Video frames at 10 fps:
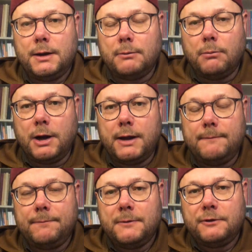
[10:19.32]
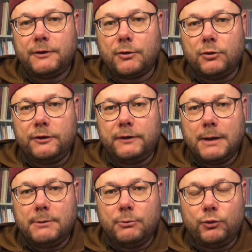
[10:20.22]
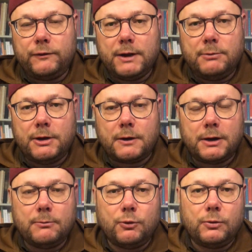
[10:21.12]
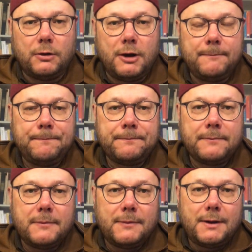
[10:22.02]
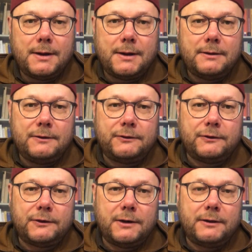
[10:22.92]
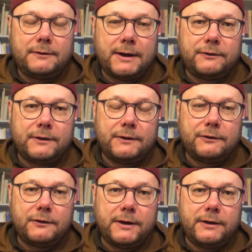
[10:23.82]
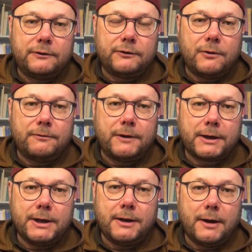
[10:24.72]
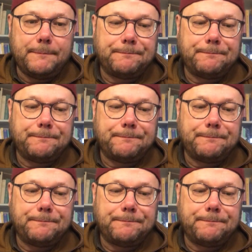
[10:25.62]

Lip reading: by Shaykh al-Islam Ibn Taymiyyah rahimahullah. And this is a text in the science of Aqidah.